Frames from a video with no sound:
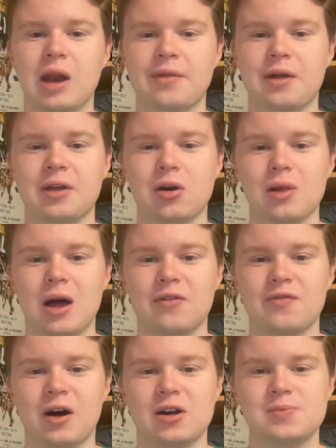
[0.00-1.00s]
I thought they were a lot of
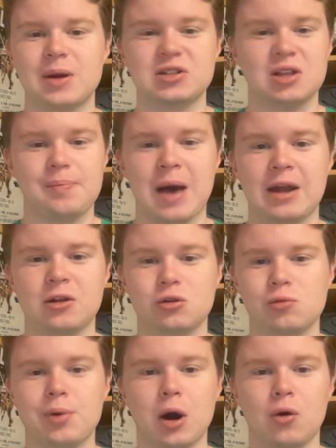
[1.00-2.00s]
fun, especially Patti
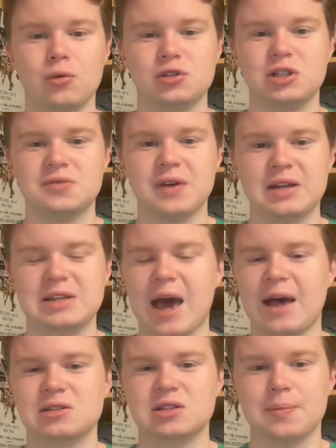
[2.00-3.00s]
LuPone. She's
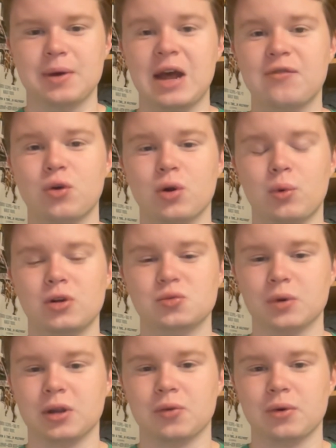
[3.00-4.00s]
fantastic, but everyone was
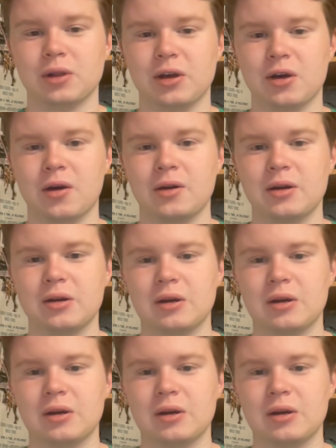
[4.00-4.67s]
really, really good.